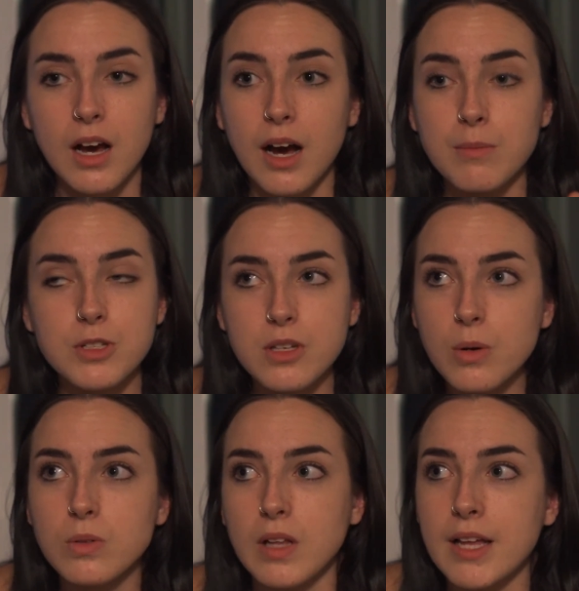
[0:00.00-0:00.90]
I'm
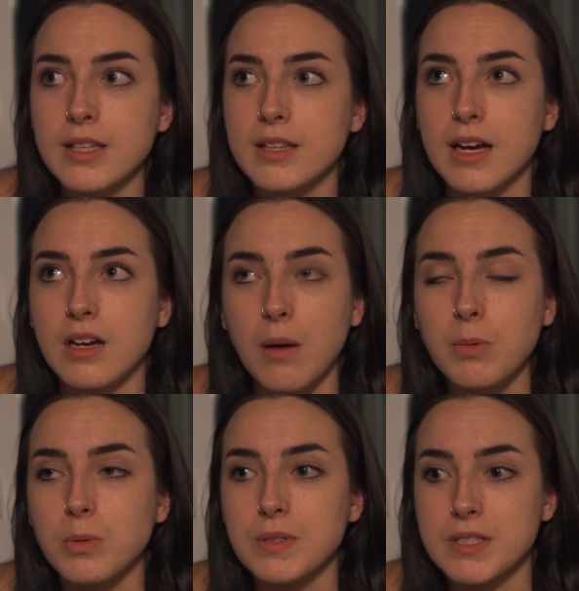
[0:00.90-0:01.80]
so glad that that
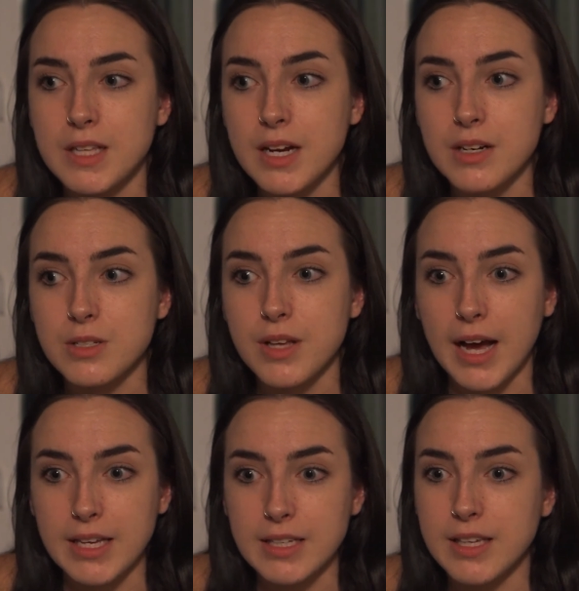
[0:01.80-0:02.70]
couple was there so that
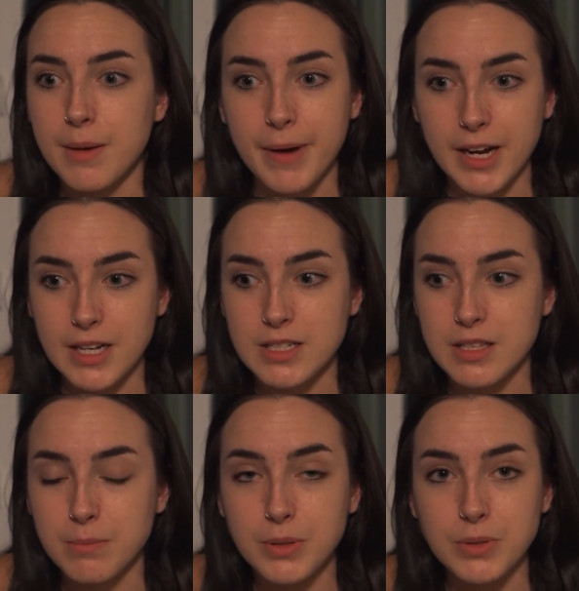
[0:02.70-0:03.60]
I could get back into
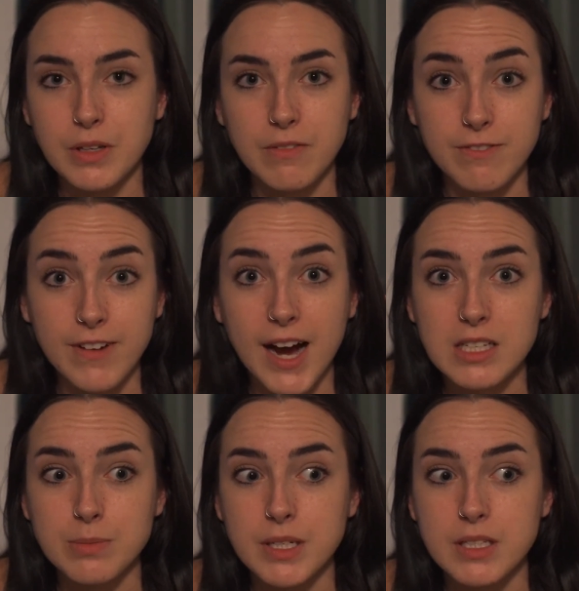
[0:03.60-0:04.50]
the building
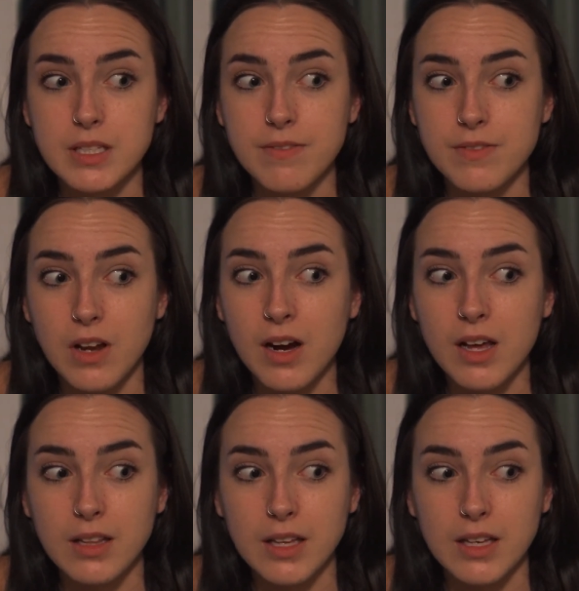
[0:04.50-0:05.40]
fast because if
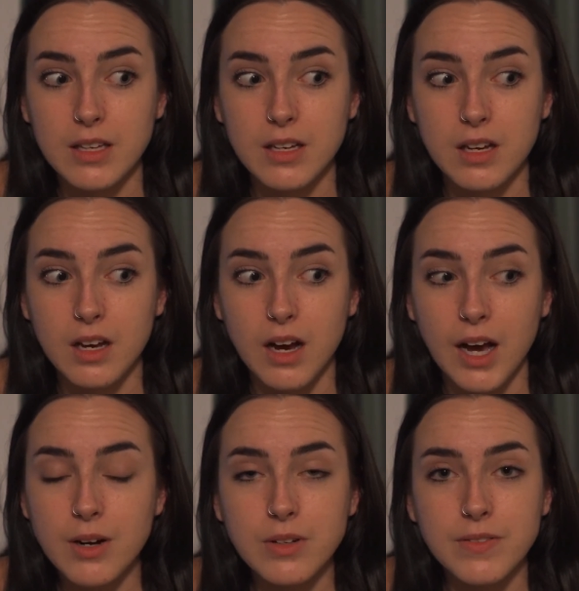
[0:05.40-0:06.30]
not, like,
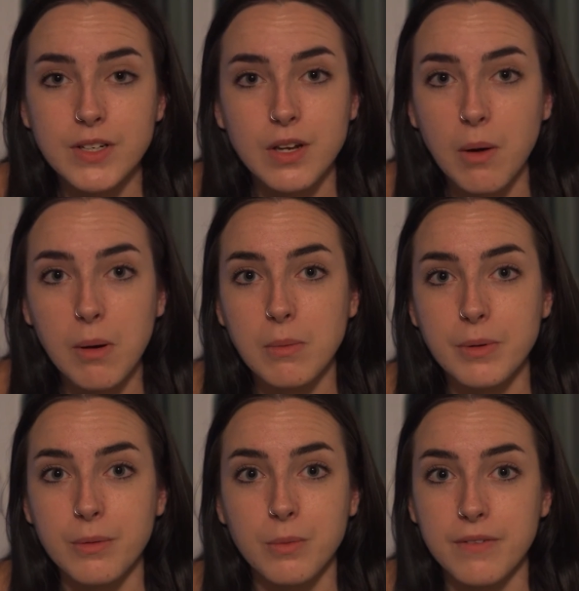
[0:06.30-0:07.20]
I don't even know what
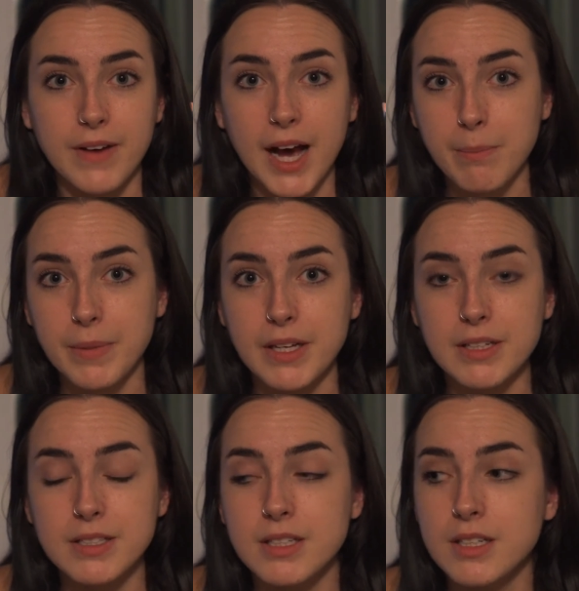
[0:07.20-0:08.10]
would, would have
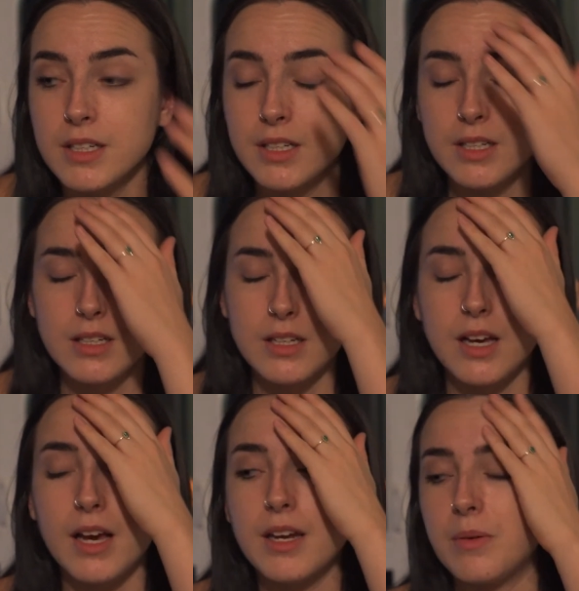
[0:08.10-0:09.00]
happened.
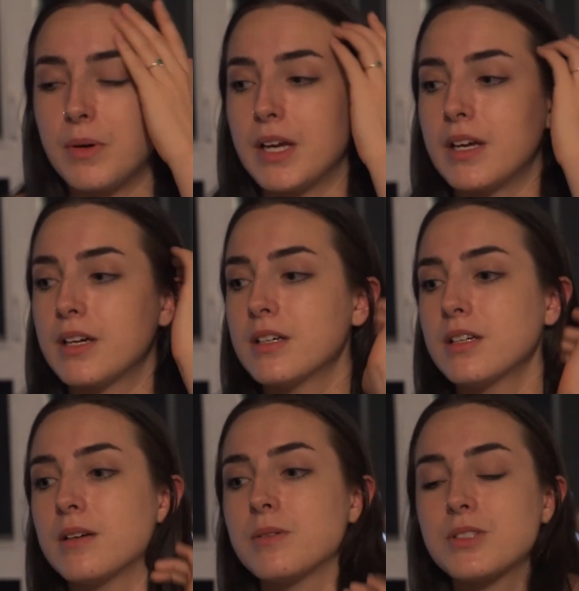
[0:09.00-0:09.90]
Anyway,
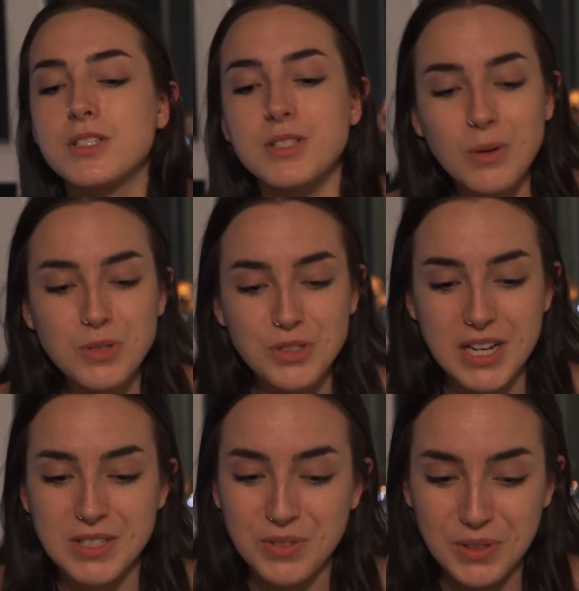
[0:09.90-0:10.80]
it was just so
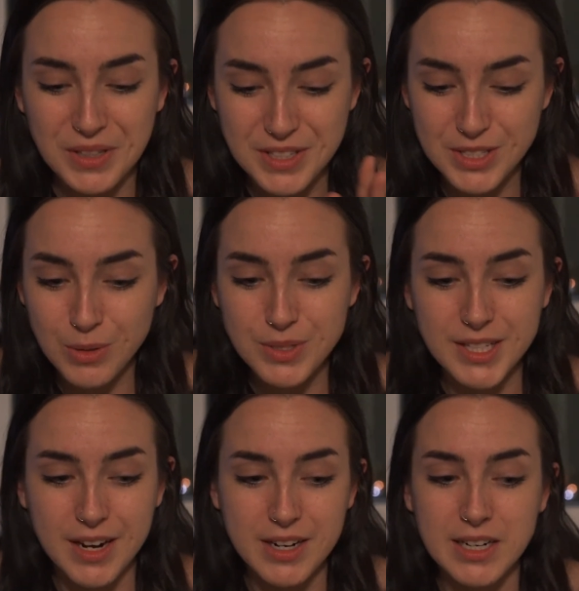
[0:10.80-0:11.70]
stressful and so
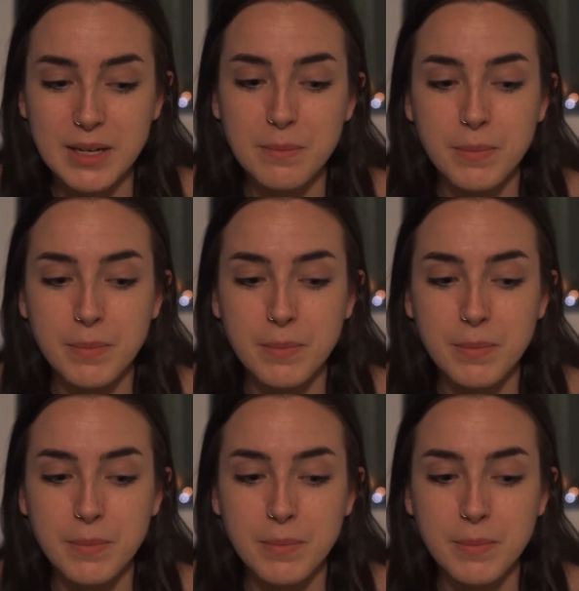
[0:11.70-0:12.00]
scary.